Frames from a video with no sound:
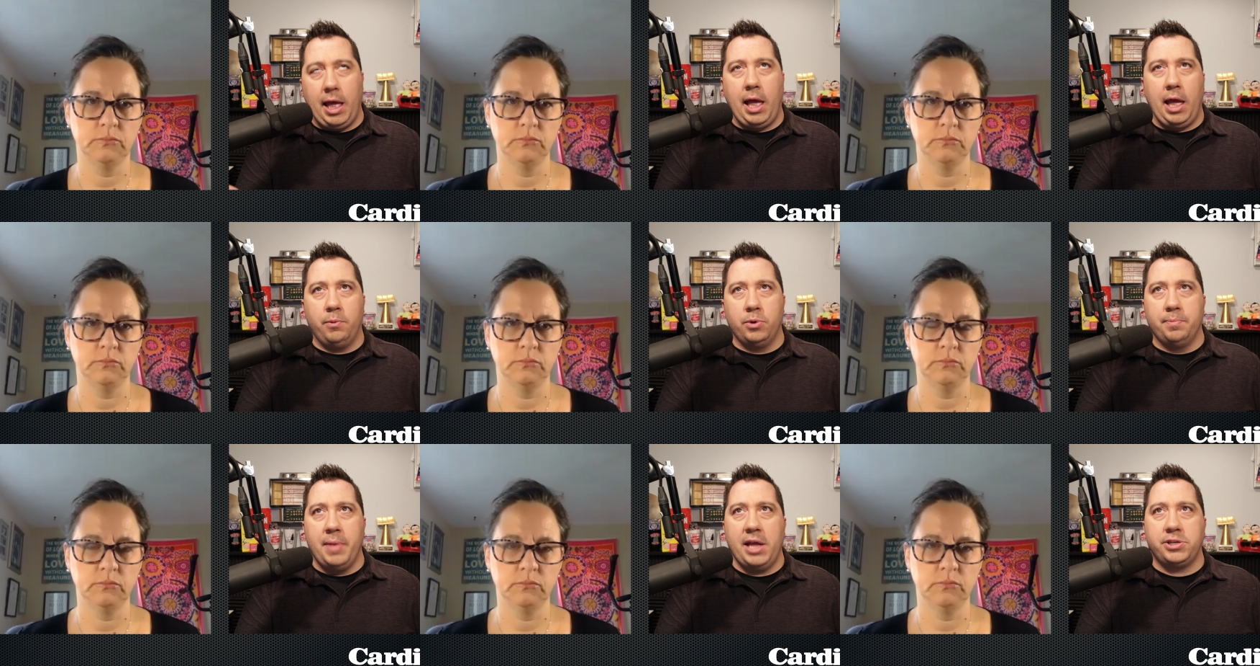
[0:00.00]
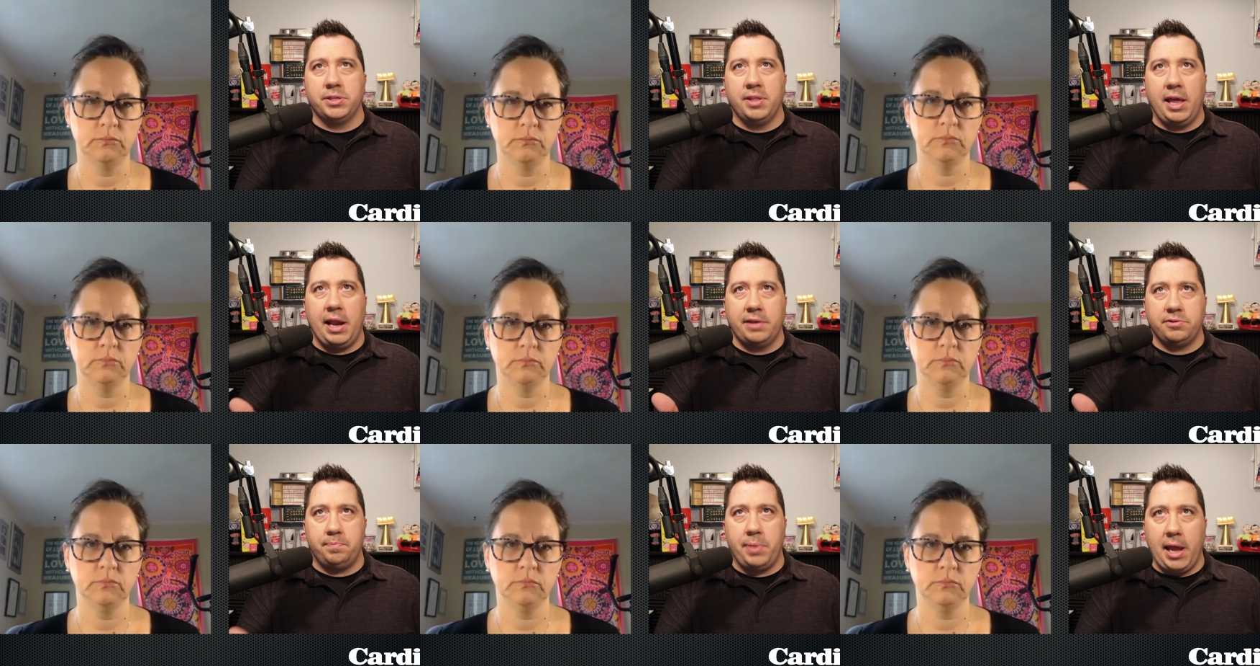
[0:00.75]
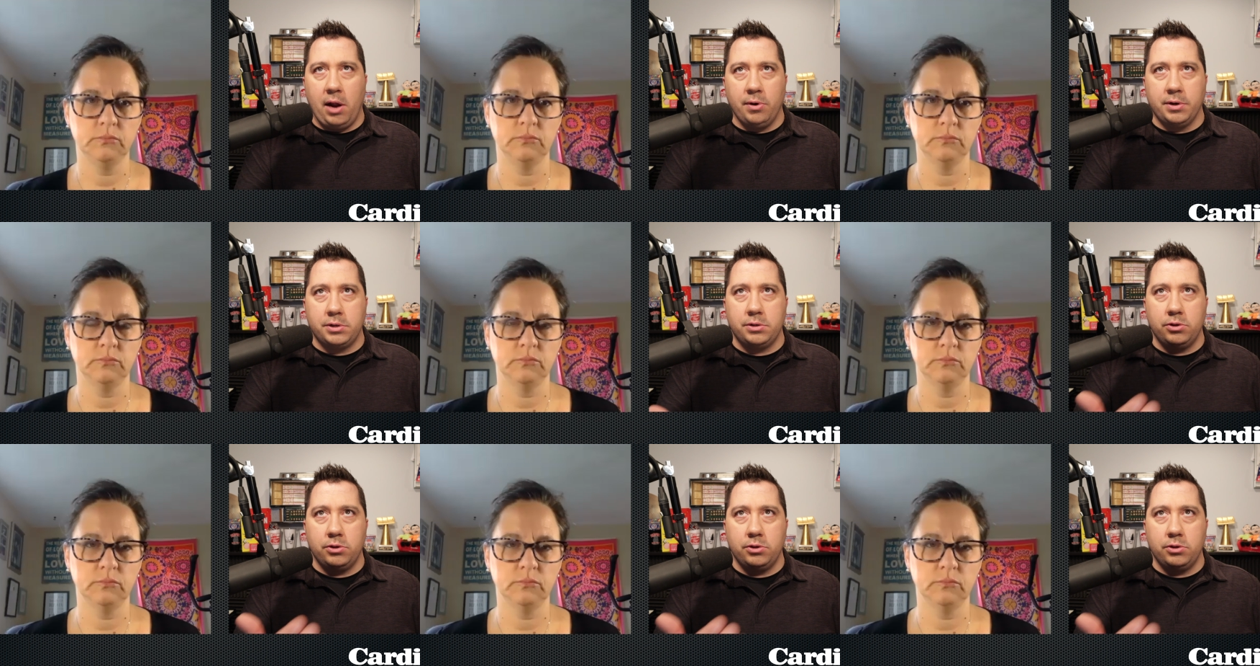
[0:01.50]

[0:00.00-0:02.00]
Speaker 1: I would imagine that as a parent,